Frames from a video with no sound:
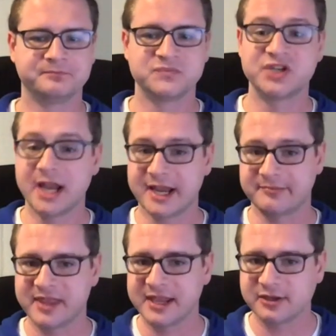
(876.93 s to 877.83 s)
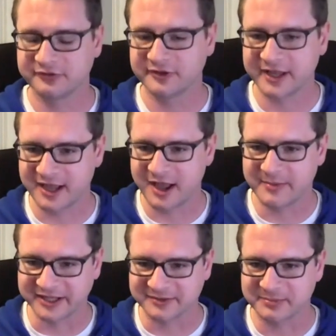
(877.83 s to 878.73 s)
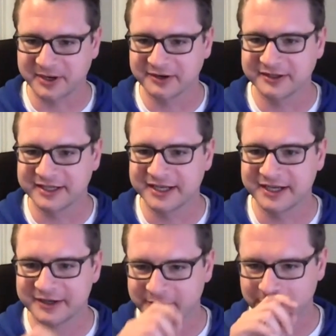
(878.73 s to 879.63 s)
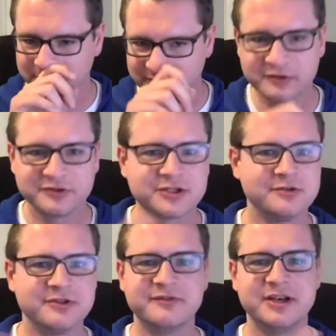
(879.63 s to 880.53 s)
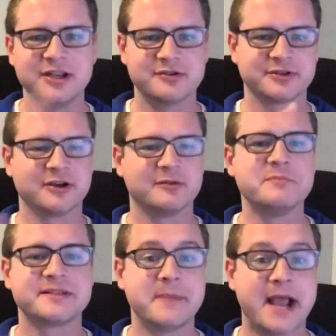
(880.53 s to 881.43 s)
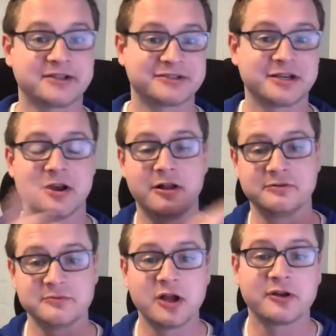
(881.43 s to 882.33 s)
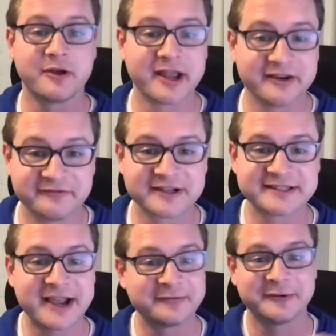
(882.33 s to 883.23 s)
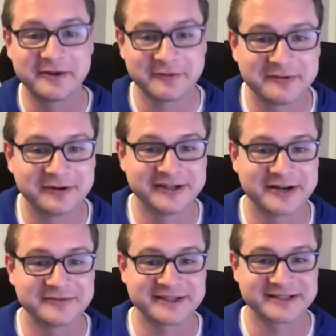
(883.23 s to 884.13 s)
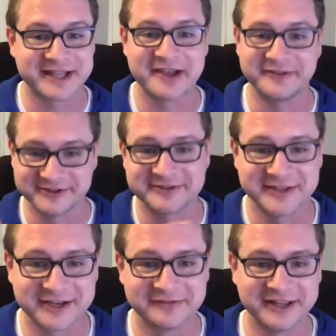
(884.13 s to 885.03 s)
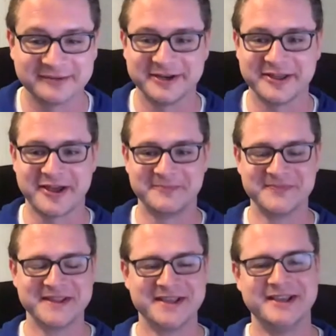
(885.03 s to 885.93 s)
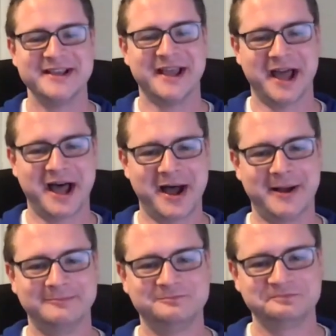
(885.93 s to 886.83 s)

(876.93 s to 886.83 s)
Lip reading: Jay, thank you for that comment. Apparently, 2 of the videos are mismatched, and I'll go ahead and fix that right when we're done with this live here. So thank you for letting me know that.